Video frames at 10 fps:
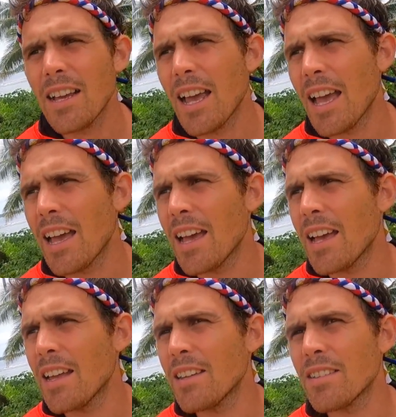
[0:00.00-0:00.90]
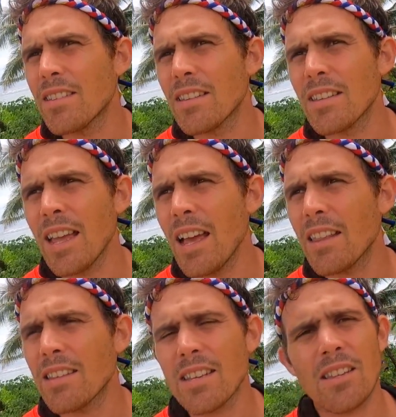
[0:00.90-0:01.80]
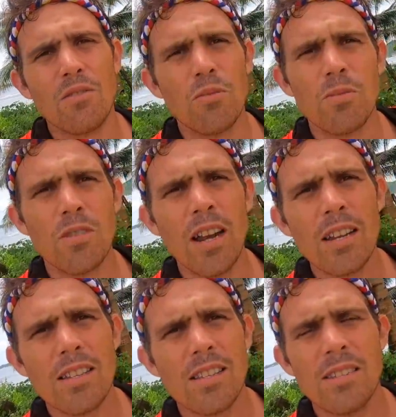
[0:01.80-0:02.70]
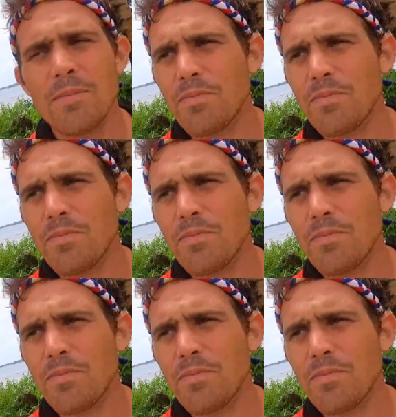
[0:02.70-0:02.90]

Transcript: and yeah, they said the rooms are nice.